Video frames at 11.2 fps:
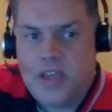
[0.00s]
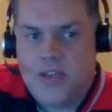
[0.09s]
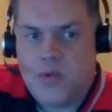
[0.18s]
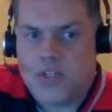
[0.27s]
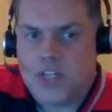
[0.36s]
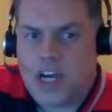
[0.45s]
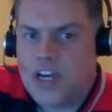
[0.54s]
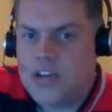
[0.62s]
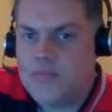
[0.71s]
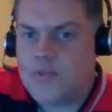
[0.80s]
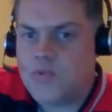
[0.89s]
There were
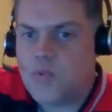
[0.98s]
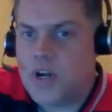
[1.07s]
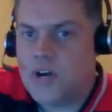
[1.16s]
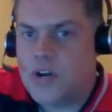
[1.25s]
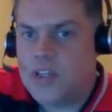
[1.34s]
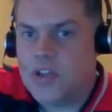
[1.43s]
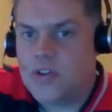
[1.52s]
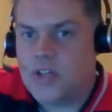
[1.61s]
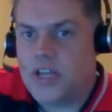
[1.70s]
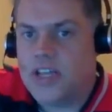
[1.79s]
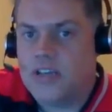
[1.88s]
times where it
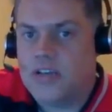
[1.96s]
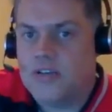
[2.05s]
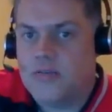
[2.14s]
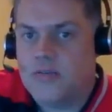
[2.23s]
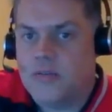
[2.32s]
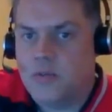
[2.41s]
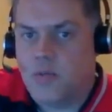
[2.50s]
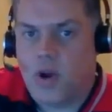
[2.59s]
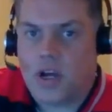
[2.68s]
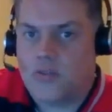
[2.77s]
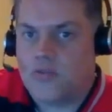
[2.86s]
looked like the
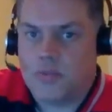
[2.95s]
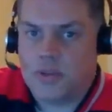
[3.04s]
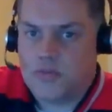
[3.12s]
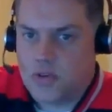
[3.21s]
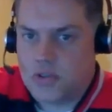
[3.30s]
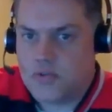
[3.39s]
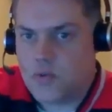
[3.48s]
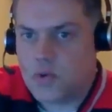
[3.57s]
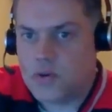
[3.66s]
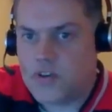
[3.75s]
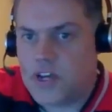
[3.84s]
Rock from the first
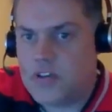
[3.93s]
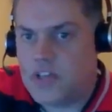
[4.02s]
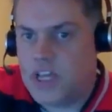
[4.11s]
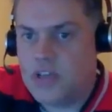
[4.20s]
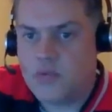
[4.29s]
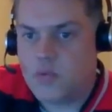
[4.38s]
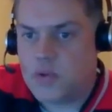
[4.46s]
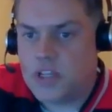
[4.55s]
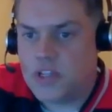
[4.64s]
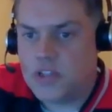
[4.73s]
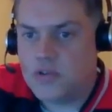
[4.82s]
4 or 5 games
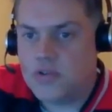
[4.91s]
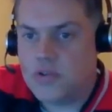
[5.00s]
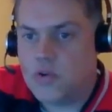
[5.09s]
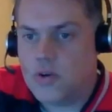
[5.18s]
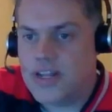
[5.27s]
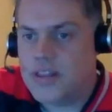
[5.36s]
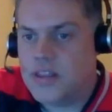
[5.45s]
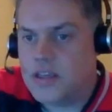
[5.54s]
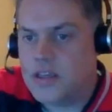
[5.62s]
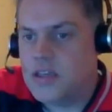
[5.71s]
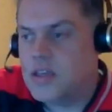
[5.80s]
where they just couldn't score
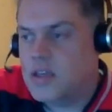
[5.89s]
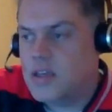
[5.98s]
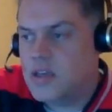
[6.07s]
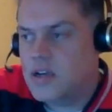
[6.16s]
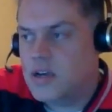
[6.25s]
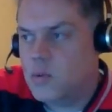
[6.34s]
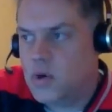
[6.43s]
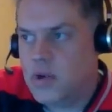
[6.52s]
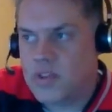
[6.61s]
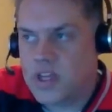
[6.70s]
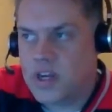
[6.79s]
anything. Were
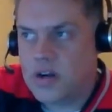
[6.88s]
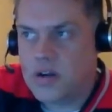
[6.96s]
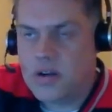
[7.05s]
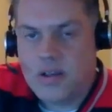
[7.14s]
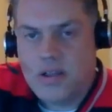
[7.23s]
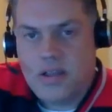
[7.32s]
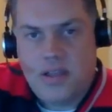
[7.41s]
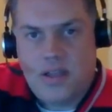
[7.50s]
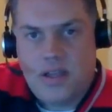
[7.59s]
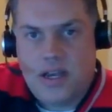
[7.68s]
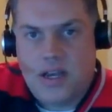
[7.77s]
out there,
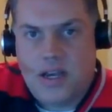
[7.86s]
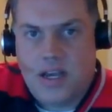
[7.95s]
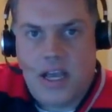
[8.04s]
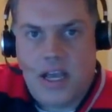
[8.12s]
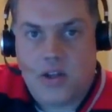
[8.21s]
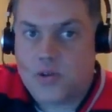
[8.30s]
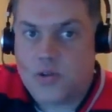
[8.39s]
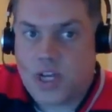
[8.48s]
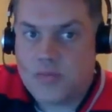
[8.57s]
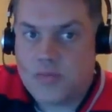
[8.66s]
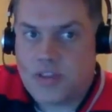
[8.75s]
and other
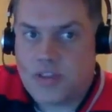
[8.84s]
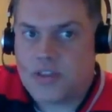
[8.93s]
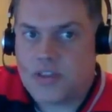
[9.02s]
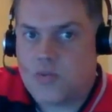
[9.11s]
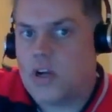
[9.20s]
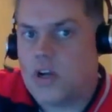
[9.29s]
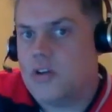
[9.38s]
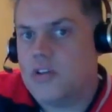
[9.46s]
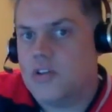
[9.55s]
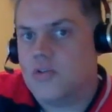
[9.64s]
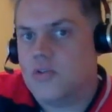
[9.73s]
times I thought the Rock
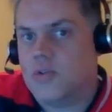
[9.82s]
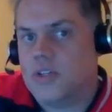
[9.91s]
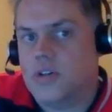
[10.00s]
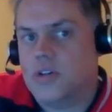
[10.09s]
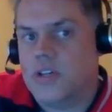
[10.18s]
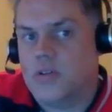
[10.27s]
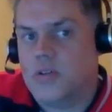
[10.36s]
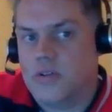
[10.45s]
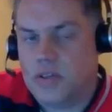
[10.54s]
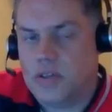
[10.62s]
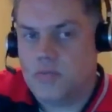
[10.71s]
offense looked really good.
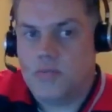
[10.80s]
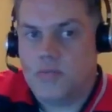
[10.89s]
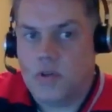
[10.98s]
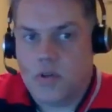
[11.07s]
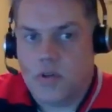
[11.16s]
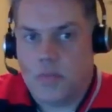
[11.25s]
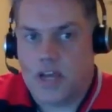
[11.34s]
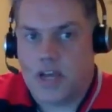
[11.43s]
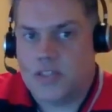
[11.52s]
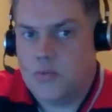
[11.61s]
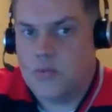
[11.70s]
They were
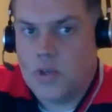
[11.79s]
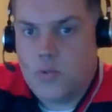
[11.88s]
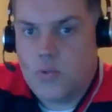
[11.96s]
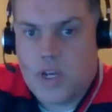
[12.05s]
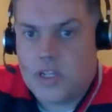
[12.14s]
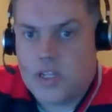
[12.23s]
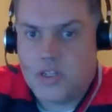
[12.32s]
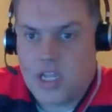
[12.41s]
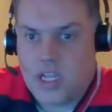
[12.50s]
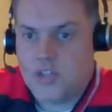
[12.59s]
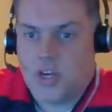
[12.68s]
passing really well
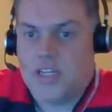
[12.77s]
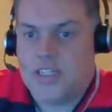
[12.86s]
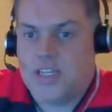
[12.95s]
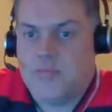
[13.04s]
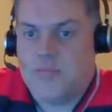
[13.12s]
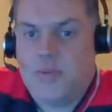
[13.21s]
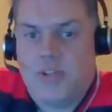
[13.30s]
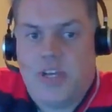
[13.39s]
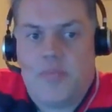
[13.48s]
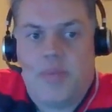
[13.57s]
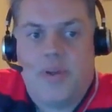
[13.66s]
and trying to set
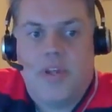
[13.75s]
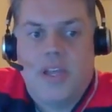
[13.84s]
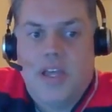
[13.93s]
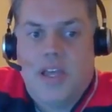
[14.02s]
people up.